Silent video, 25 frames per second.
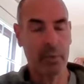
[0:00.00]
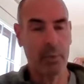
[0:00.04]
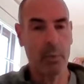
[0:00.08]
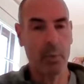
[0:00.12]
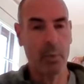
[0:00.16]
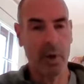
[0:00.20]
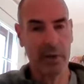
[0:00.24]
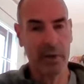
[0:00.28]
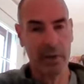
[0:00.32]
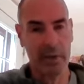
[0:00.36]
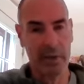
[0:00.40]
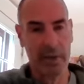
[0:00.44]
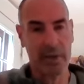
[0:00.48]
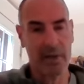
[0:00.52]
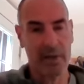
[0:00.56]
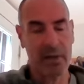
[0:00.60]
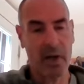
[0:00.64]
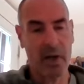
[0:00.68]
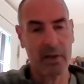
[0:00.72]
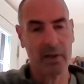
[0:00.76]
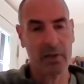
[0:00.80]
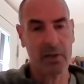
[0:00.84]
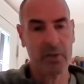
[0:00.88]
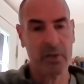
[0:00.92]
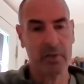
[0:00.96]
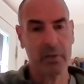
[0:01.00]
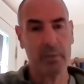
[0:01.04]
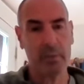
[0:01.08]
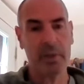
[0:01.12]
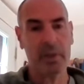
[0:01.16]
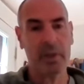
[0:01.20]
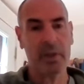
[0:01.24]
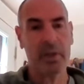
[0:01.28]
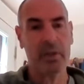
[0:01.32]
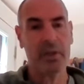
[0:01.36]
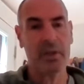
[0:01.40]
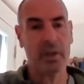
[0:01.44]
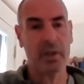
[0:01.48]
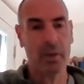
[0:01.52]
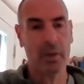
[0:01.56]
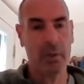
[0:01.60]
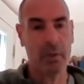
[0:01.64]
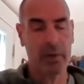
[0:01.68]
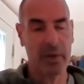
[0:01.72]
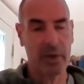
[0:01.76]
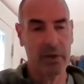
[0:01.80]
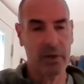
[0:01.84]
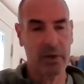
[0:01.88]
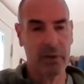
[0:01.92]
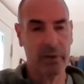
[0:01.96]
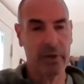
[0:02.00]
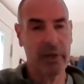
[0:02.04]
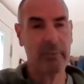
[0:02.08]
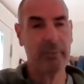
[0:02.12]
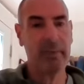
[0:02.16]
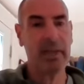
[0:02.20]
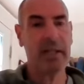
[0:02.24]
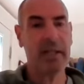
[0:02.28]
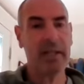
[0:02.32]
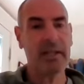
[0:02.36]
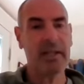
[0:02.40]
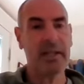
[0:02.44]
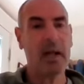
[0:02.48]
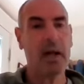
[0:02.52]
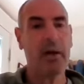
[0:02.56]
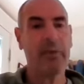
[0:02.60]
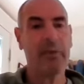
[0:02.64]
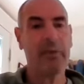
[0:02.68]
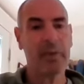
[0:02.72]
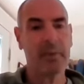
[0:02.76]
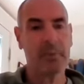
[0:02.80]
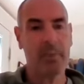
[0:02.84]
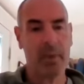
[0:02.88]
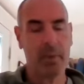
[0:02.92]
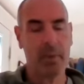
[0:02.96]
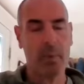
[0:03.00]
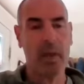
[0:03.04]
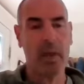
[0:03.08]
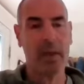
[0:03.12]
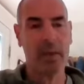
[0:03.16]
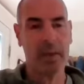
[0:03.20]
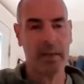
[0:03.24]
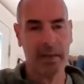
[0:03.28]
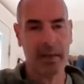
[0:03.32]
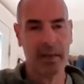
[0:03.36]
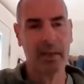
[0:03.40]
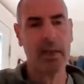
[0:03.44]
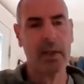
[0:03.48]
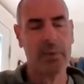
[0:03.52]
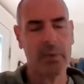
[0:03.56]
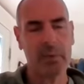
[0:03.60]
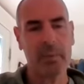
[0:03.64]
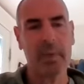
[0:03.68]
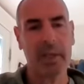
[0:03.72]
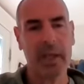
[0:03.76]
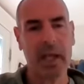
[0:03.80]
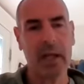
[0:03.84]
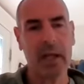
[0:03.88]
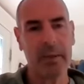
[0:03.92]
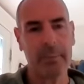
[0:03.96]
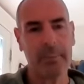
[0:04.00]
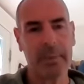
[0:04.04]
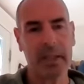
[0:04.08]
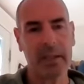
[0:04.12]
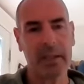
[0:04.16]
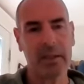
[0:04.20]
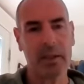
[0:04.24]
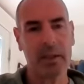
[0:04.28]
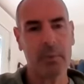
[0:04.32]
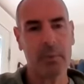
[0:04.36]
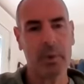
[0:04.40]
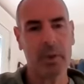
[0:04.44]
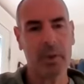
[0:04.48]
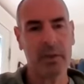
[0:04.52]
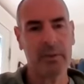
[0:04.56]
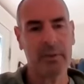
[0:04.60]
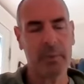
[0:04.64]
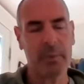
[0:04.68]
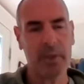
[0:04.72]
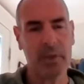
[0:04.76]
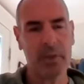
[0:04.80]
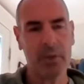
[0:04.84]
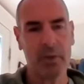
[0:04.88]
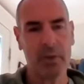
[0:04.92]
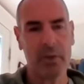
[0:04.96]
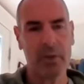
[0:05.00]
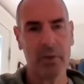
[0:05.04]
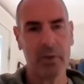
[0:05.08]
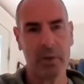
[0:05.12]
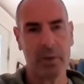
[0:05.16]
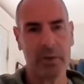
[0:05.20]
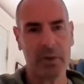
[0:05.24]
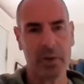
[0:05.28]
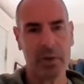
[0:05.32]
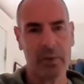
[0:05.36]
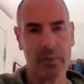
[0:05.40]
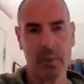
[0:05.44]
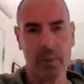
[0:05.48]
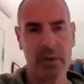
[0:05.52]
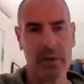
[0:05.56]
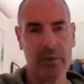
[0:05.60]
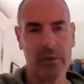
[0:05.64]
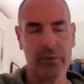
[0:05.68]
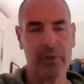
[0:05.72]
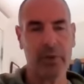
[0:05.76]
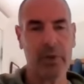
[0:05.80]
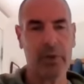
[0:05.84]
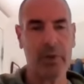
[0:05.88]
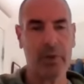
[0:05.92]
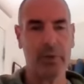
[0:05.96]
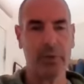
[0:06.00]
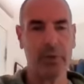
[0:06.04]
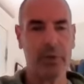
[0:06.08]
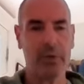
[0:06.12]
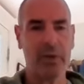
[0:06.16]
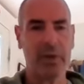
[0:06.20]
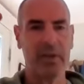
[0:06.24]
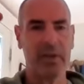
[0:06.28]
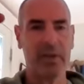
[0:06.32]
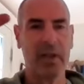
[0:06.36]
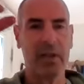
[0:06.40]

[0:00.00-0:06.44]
water that's not distributed. So the treatment itself is, well, it comes from the chiropractic world, but you can do it just with, you just